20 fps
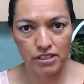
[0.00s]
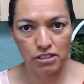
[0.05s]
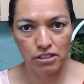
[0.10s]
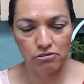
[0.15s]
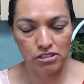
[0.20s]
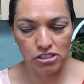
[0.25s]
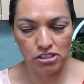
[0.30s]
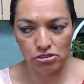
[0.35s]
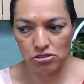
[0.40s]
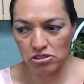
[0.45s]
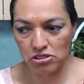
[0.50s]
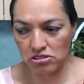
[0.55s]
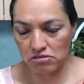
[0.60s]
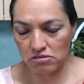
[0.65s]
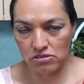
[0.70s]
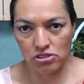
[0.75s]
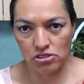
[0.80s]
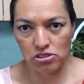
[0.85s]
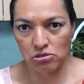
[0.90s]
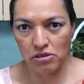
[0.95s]
We just
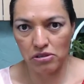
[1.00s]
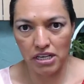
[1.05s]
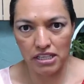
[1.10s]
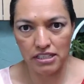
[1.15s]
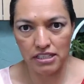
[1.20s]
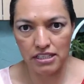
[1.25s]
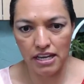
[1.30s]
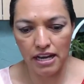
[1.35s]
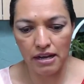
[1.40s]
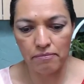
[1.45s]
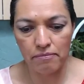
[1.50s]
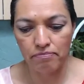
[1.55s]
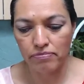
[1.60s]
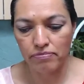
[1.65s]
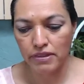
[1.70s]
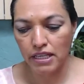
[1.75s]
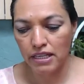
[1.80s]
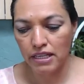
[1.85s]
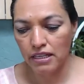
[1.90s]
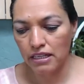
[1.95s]
do it, yeah?
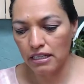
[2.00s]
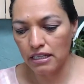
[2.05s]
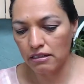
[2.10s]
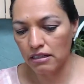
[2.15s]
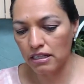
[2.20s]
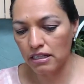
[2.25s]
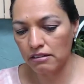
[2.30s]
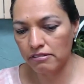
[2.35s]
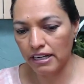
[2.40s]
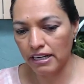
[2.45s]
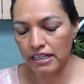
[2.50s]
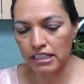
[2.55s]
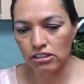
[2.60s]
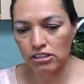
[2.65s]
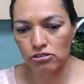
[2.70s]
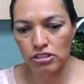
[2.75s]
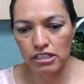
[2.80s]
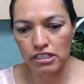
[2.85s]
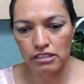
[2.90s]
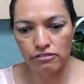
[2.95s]
If I need to
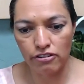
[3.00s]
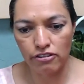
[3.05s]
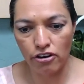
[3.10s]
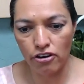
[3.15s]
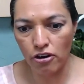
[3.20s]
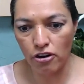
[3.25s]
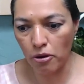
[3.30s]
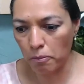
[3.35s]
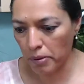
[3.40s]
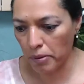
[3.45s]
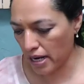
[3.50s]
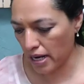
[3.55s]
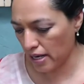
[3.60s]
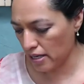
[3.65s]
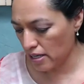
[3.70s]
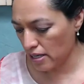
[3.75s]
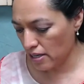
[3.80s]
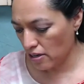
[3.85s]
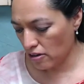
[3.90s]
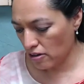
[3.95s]
hear from
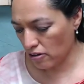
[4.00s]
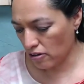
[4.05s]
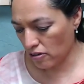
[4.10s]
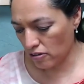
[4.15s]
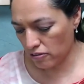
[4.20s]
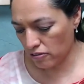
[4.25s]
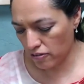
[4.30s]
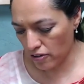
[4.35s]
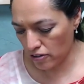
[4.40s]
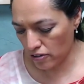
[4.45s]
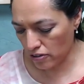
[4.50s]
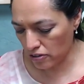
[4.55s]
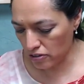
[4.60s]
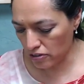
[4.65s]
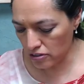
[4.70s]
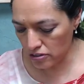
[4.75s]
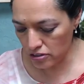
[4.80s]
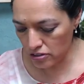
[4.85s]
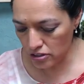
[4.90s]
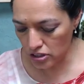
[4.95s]
Oprah or
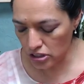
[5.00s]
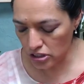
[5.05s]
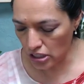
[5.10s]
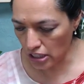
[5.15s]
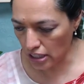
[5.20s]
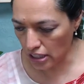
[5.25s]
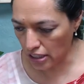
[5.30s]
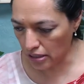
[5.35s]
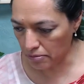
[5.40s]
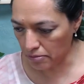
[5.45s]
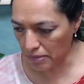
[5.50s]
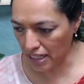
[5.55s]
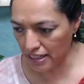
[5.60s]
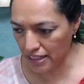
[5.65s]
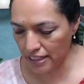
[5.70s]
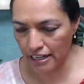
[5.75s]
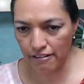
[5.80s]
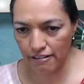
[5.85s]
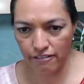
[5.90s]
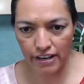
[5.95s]
from my
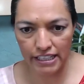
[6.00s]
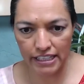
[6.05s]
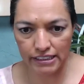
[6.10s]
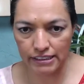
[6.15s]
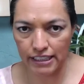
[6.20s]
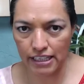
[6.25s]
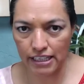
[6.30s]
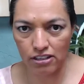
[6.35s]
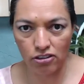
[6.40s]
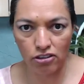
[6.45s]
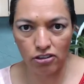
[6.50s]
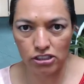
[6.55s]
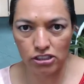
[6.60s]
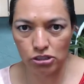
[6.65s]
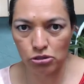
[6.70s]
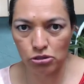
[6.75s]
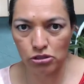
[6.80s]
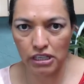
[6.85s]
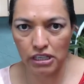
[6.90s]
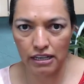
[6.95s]
dear friends, psychologists
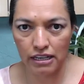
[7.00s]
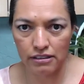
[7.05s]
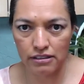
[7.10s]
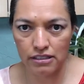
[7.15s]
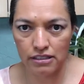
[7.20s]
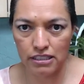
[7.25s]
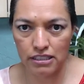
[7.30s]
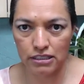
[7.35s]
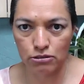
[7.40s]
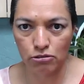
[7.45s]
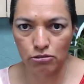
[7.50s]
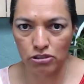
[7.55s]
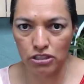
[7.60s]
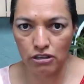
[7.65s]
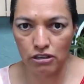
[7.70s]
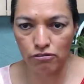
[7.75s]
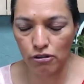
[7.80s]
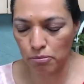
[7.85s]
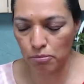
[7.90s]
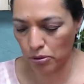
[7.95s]
who had this
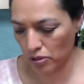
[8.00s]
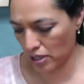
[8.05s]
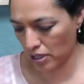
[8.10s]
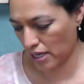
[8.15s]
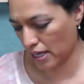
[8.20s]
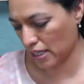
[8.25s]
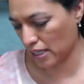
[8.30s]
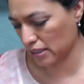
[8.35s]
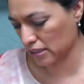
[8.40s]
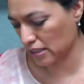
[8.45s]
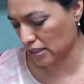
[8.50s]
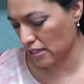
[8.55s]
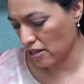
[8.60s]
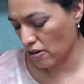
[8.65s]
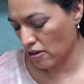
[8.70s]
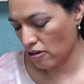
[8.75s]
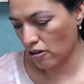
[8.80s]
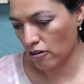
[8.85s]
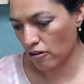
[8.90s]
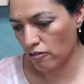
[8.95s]
wonderful podcast,
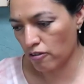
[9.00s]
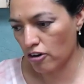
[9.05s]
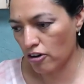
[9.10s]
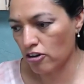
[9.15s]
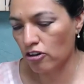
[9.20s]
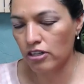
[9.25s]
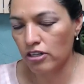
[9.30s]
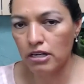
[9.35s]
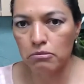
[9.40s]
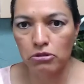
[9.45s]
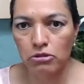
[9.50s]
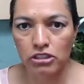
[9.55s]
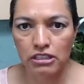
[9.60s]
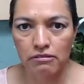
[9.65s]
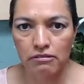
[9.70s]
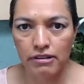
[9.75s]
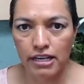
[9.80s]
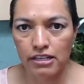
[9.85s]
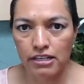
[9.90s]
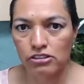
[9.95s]
or from other
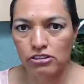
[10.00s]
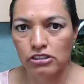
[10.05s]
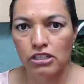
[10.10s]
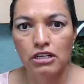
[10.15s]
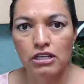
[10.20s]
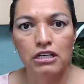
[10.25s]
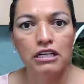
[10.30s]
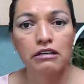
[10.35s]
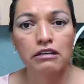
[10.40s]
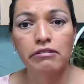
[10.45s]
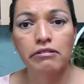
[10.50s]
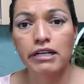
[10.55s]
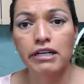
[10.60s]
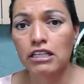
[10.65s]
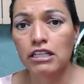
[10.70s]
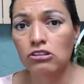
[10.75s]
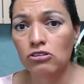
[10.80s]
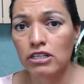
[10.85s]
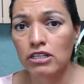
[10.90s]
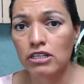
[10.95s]
motivators, if I
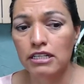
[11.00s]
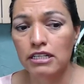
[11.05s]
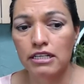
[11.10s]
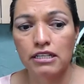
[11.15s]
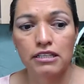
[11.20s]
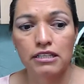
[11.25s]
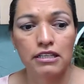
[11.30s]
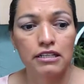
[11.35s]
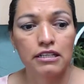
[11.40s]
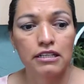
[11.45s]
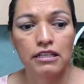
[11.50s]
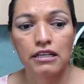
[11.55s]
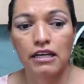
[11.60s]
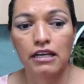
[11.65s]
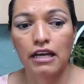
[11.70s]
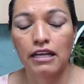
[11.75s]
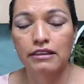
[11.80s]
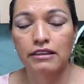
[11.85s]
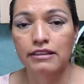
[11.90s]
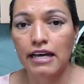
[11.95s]
need to hear it
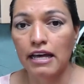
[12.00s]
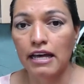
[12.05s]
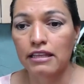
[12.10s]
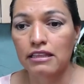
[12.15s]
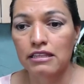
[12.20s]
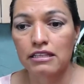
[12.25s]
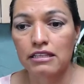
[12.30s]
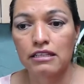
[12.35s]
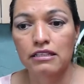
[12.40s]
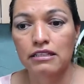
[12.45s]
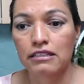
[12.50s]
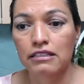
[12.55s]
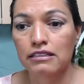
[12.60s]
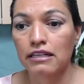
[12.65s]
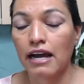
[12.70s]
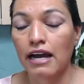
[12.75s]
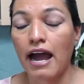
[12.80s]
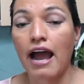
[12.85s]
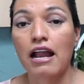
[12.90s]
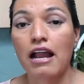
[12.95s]
and that
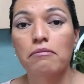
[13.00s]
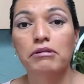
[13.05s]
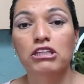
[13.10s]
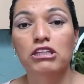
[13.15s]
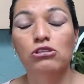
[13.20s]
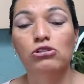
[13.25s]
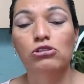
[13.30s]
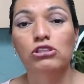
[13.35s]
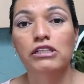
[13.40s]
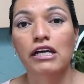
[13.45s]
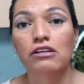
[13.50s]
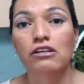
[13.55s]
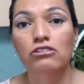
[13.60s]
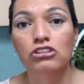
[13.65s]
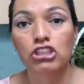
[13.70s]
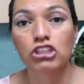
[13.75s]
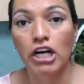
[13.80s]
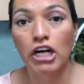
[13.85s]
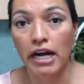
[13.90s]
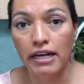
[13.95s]
help me to stay on
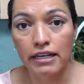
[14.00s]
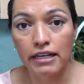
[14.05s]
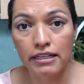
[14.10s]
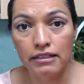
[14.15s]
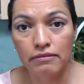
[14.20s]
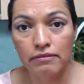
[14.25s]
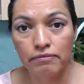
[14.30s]
track,